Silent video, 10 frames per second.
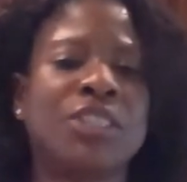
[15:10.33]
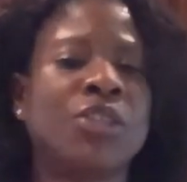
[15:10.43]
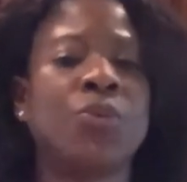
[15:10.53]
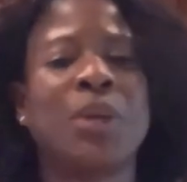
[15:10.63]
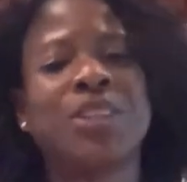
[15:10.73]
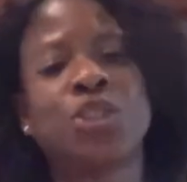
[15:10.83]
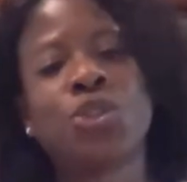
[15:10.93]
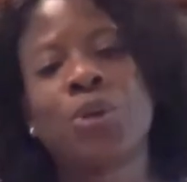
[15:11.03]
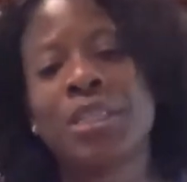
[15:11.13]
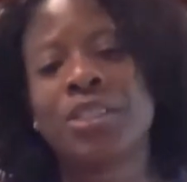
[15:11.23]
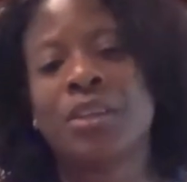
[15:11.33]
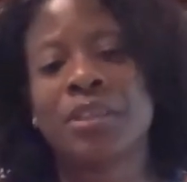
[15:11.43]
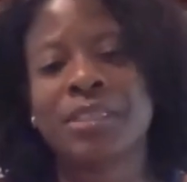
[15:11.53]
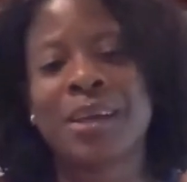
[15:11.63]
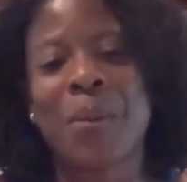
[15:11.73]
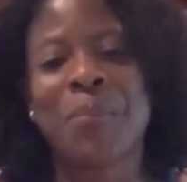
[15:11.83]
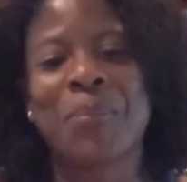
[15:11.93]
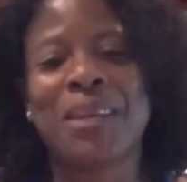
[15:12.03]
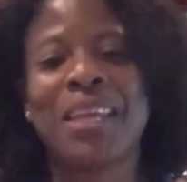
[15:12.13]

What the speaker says: We enjoy each other's company.